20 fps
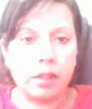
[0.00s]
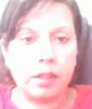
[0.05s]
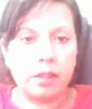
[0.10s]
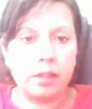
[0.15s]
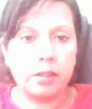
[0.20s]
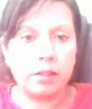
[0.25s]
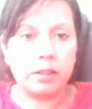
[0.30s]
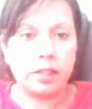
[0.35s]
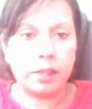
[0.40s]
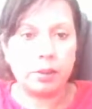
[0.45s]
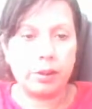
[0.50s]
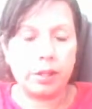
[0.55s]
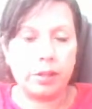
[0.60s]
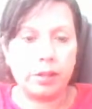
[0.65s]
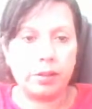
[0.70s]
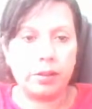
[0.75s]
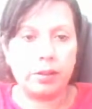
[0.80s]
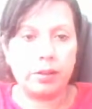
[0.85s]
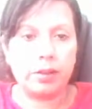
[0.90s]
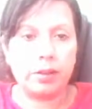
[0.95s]
Down
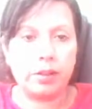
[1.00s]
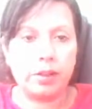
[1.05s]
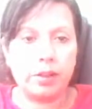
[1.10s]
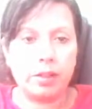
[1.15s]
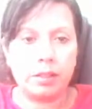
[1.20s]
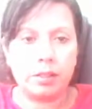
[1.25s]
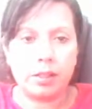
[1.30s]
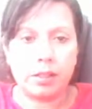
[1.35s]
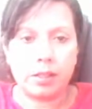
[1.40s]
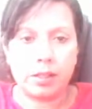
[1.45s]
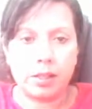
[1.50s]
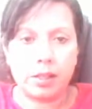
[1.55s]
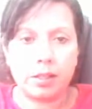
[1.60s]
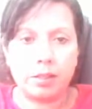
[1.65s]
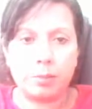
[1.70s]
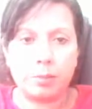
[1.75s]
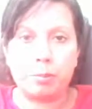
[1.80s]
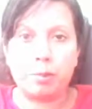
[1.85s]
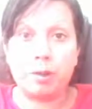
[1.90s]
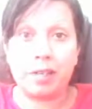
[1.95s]
here, just
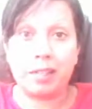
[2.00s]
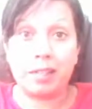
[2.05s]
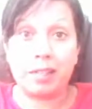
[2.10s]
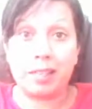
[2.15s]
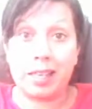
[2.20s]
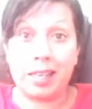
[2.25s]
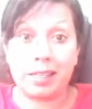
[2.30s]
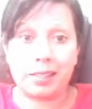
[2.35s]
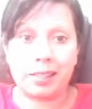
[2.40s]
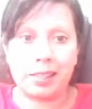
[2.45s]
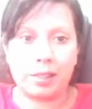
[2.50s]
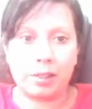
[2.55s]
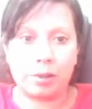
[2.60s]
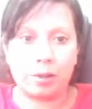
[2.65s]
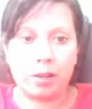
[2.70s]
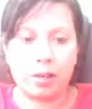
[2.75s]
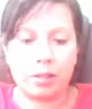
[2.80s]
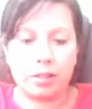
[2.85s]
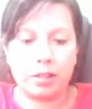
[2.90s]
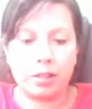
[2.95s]
under print access
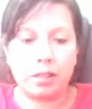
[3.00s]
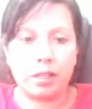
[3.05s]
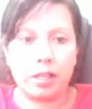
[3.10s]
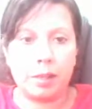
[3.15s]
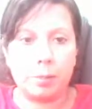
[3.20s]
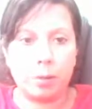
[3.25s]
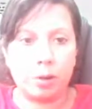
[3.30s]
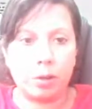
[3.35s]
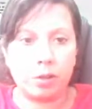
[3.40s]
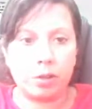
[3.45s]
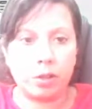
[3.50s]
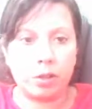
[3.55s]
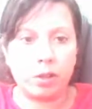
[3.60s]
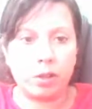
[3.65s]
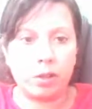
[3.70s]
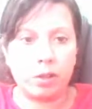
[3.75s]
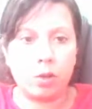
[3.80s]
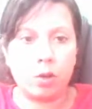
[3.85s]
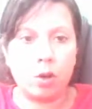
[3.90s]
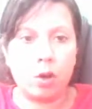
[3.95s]
granted, I'm also going
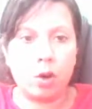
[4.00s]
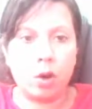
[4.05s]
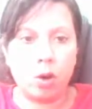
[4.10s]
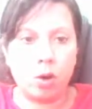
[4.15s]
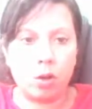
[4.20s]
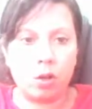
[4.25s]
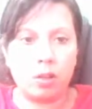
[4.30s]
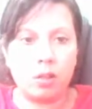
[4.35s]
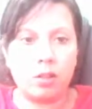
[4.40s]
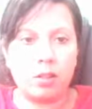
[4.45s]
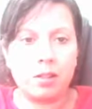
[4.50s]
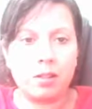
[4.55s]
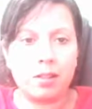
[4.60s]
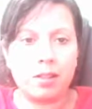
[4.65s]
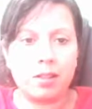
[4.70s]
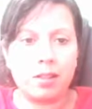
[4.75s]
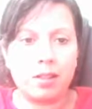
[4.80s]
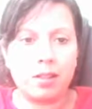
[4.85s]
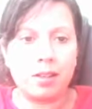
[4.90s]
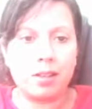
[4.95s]
to call
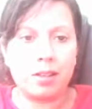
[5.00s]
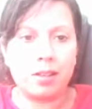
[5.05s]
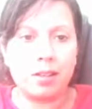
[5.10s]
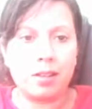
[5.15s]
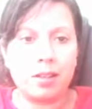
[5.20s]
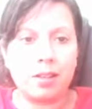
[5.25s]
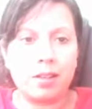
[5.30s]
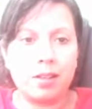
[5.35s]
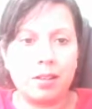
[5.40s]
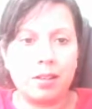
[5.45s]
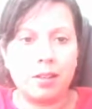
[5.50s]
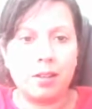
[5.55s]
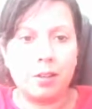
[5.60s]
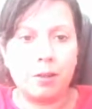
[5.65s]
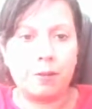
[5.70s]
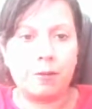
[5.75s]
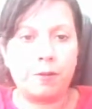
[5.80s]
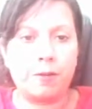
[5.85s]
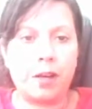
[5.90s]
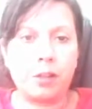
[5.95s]
the
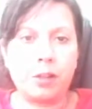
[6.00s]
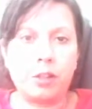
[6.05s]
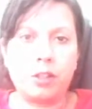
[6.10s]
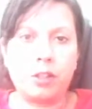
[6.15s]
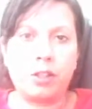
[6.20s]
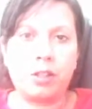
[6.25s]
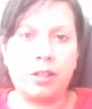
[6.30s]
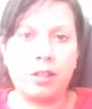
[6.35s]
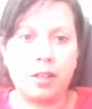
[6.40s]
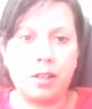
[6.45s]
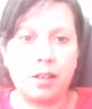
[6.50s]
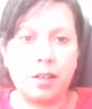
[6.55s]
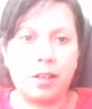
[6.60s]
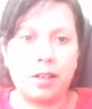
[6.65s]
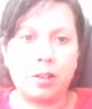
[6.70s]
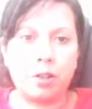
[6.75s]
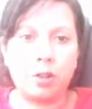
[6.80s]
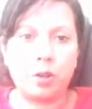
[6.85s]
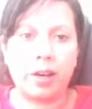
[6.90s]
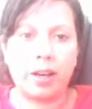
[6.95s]
function
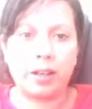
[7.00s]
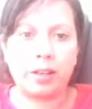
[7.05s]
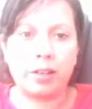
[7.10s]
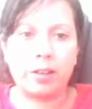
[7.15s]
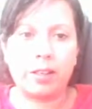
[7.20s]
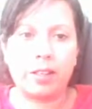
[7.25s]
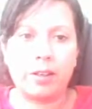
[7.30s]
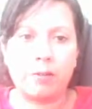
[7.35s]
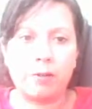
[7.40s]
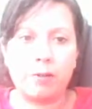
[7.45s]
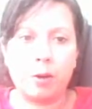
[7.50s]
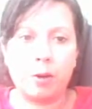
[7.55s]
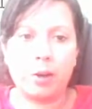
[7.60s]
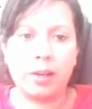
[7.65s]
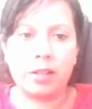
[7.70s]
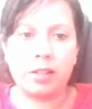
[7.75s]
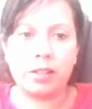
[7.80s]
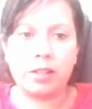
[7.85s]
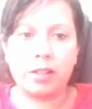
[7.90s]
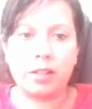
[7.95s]
tracker info,
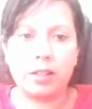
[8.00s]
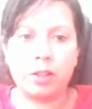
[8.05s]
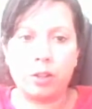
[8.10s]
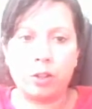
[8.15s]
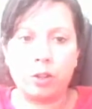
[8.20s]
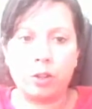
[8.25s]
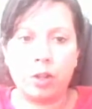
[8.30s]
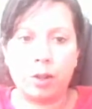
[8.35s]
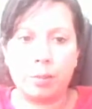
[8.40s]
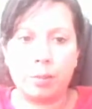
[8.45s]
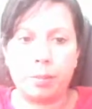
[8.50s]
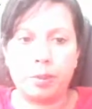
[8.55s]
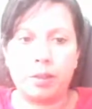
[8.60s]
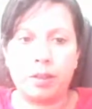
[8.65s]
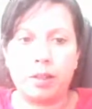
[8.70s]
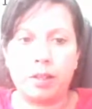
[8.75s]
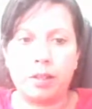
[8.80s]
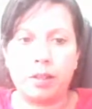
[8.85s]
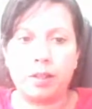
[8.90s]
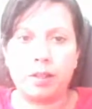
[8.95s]
and it's going to jump
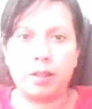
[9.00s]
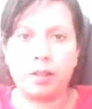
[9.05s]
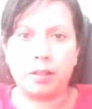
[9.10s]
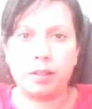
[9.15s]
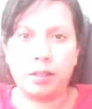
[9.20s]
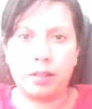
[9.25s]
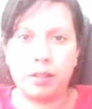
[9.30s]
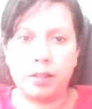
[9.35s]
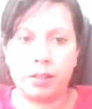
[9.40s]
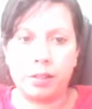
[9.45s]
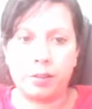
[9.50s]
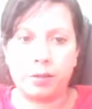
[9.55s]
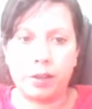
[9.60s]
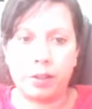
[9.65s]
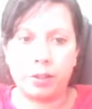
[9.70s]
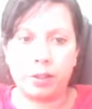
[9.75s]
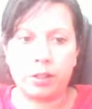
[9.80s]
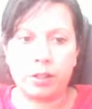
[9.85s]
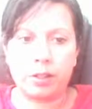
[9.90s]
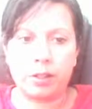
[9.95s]
to this
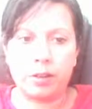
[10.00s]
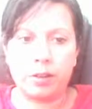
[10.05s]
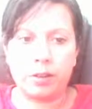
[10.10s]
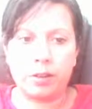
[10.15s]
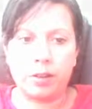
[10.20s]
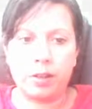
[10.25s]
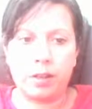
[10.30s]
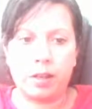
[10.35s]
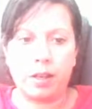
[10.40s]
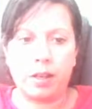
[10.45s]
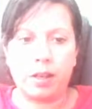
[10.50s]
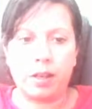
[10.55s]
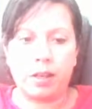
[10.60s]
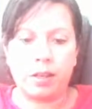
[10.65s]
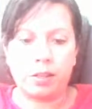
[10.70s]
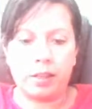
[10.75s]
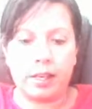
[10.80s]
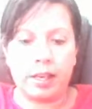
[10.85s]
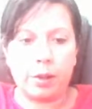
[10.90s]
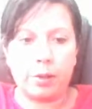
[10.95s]
function here.
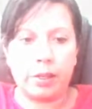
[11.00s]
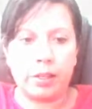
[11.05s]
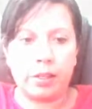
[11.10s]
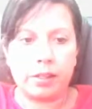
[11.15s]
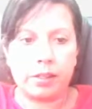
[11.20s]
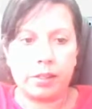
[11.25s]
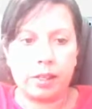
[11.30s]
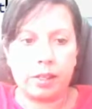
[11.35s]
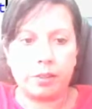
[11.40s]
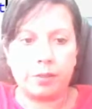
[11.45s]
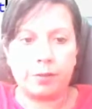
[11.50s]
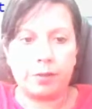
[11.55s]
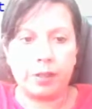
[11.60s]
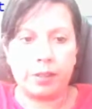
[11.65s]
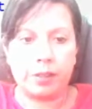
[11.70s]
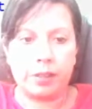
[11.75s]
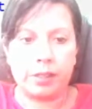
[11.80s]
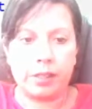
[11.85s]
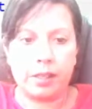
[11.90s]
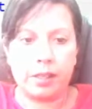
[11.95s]
So now I can start to fill
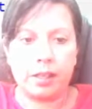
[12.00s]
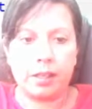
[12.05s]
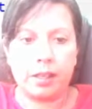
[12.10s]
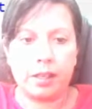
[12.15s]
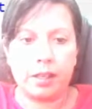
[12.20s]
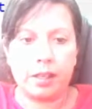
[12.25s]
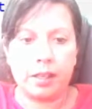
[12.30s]
this in.